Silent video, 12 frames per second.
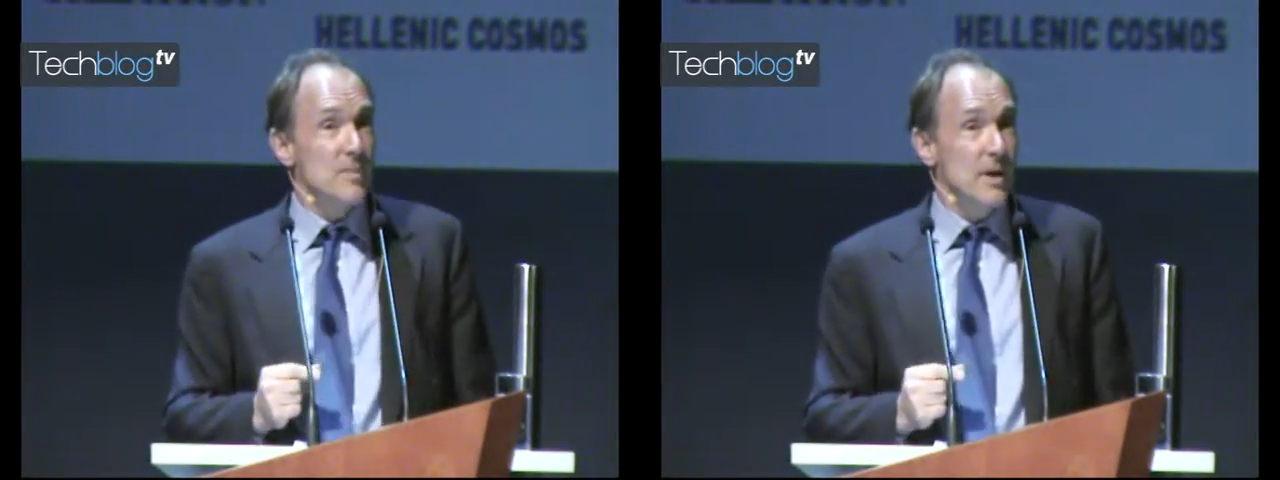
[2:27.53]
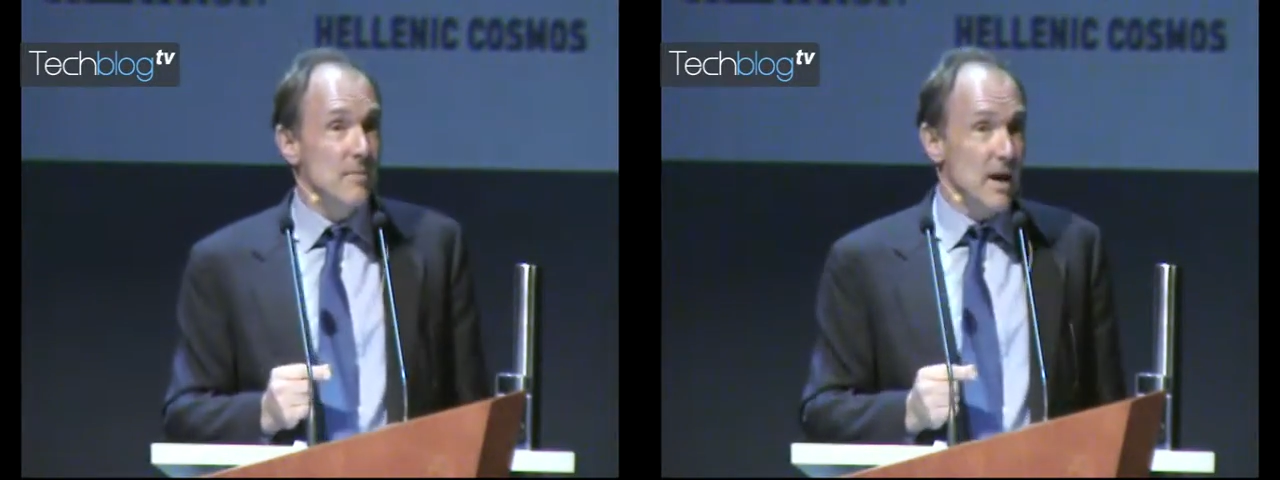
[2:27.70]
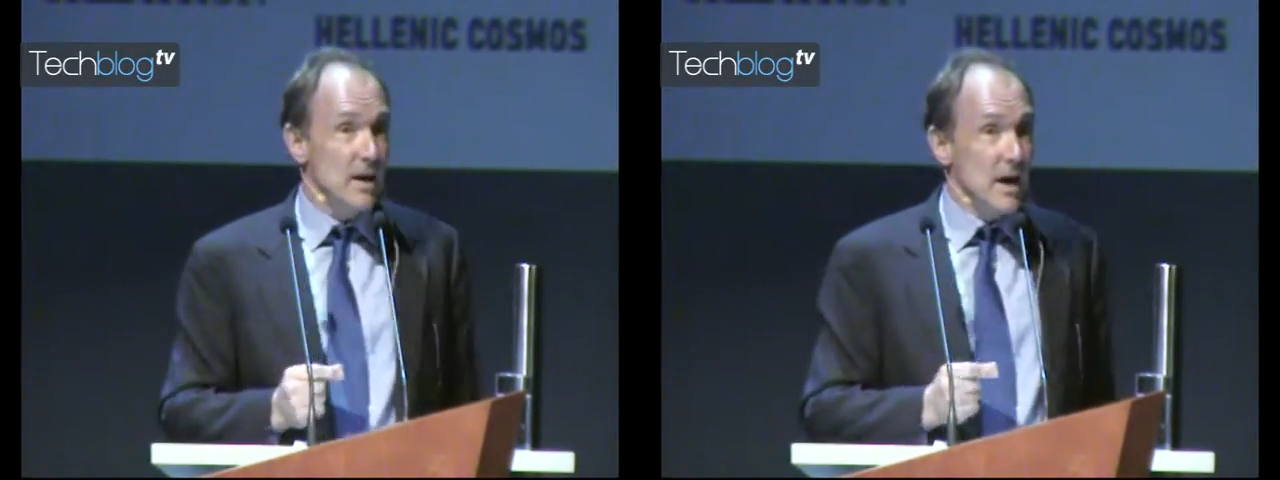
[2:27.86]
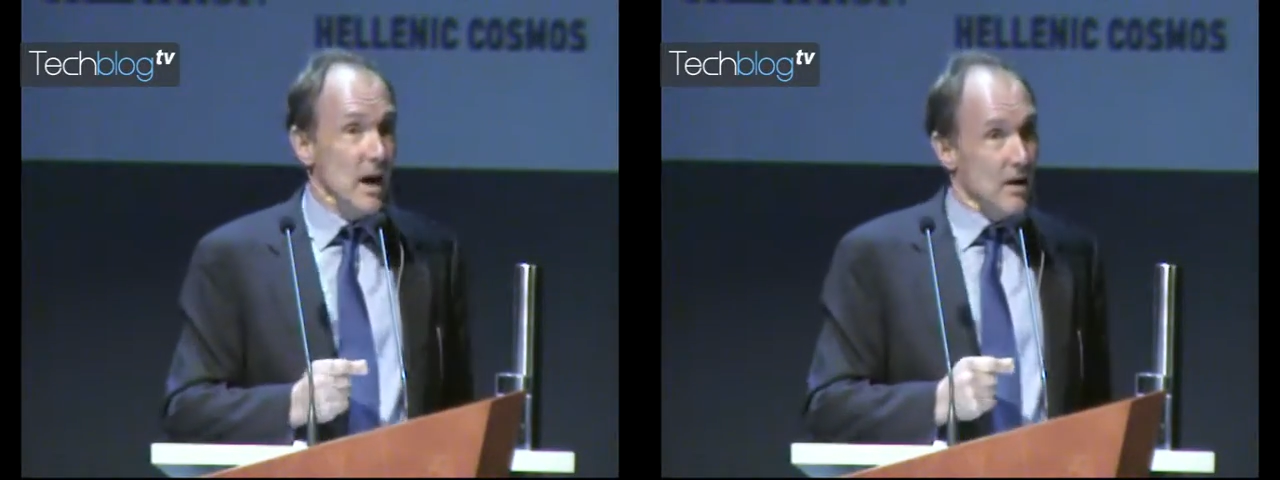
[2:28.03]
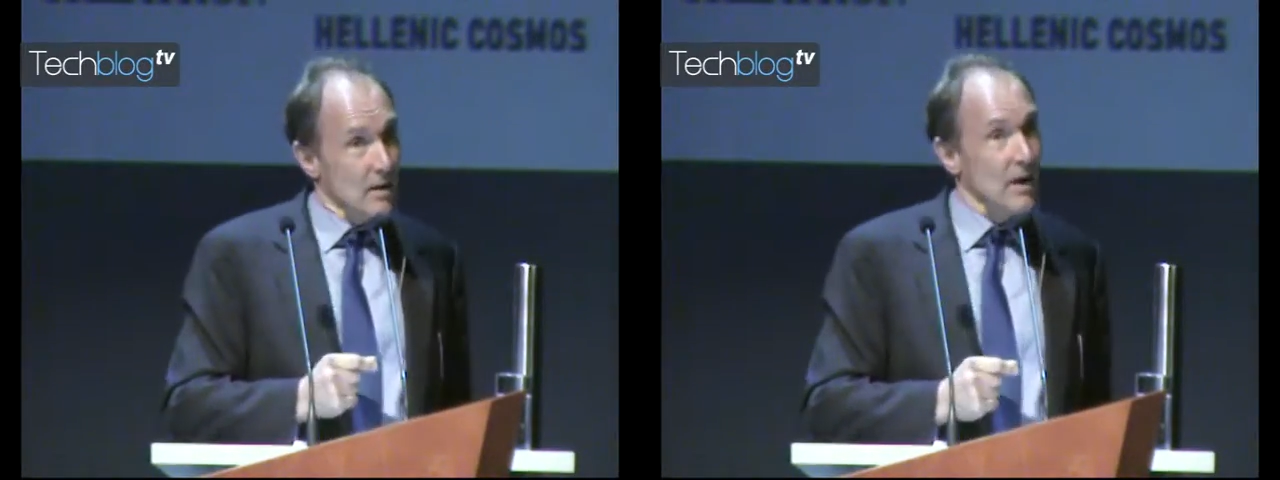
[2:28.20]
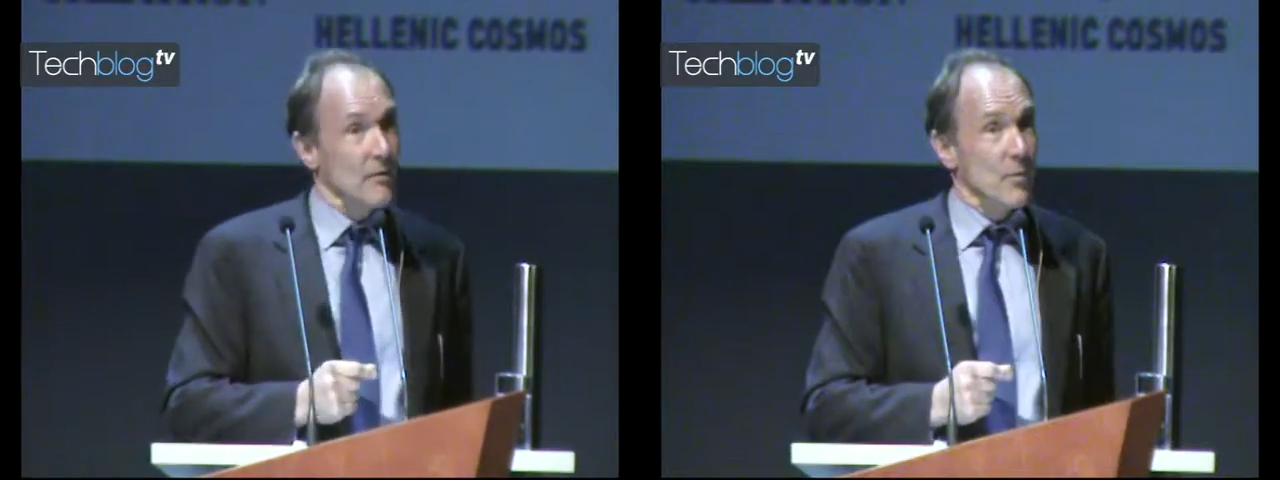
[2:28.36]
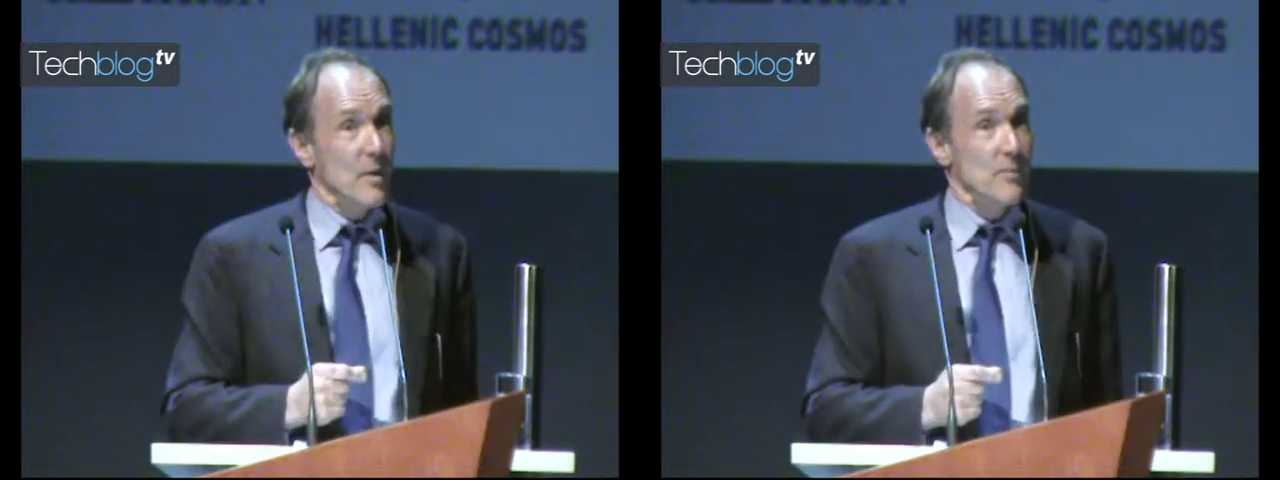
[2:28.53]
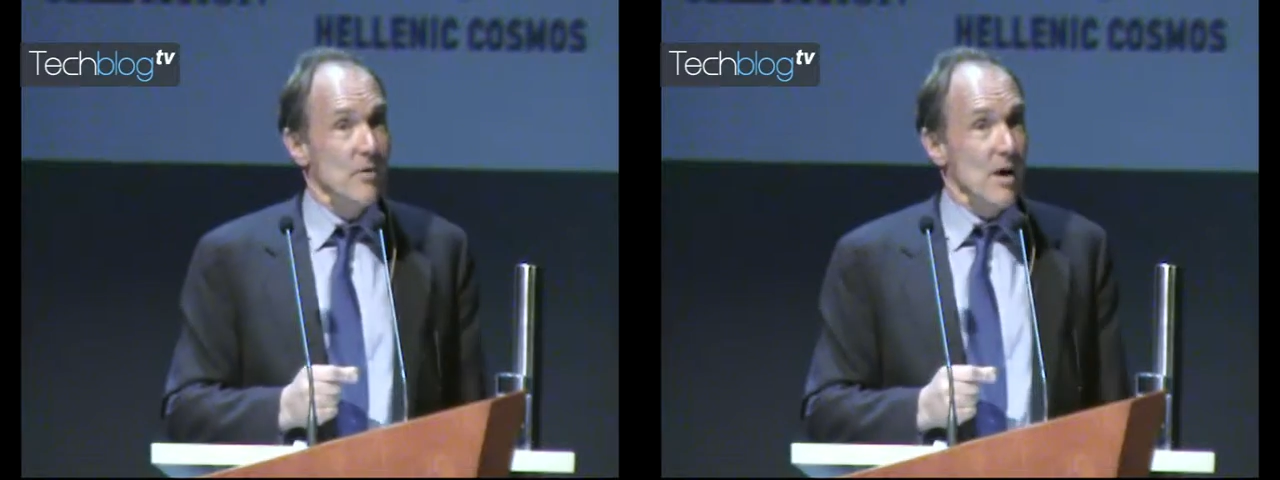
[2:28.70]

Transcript: being made now have web